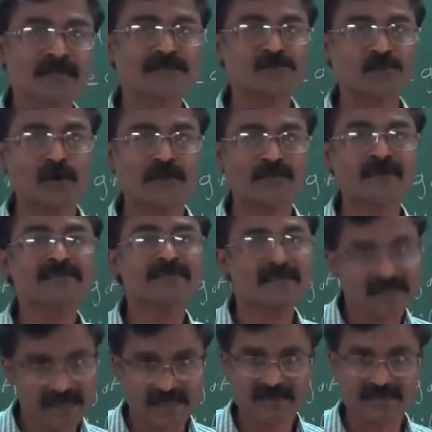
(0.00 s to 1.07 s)
there is always
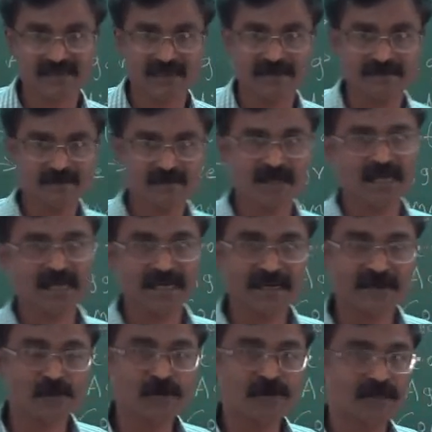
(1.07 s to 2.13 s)
deduction. Like
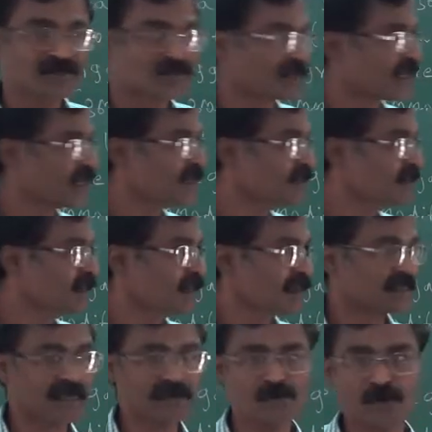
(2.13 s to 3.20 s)
I told you
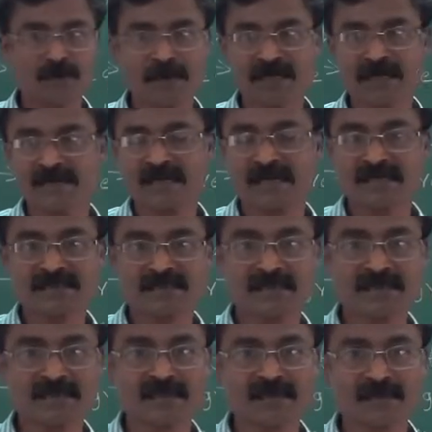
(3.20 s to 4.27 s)
yesterday, there would be
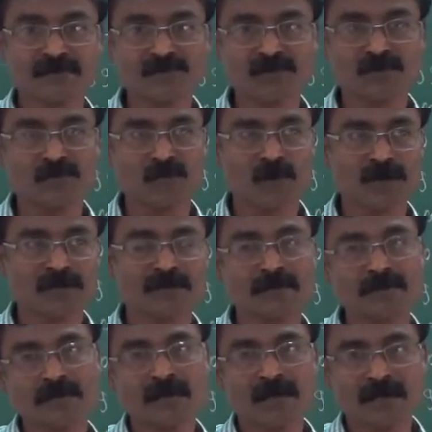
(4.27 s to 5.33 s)
deduction in terms of
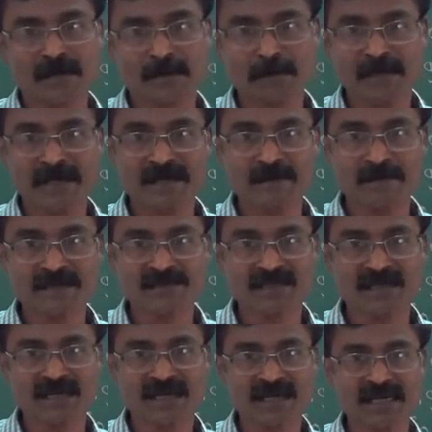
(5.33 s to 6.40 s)
what? Repair and
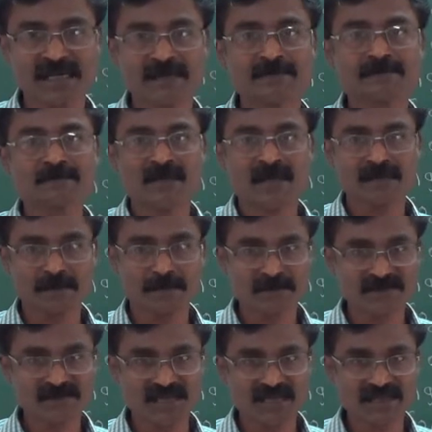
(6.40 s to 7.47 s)
machinery,
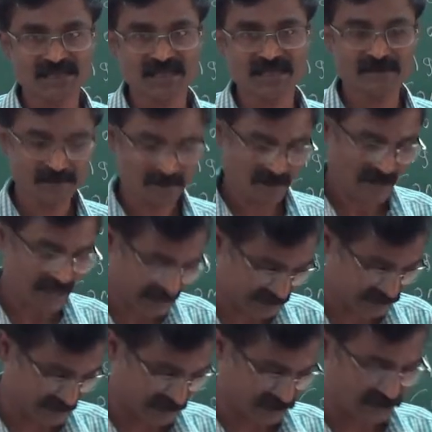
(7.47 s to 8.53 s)
depreciation,
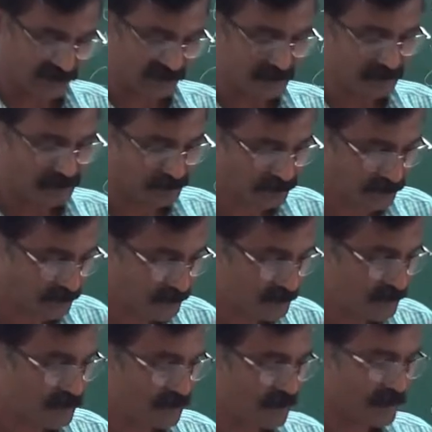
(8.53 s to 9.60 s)
etc.
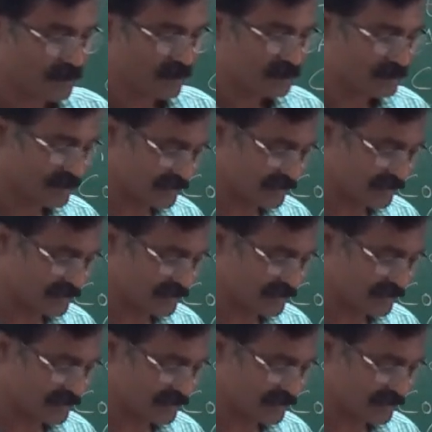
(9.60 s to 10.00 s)
The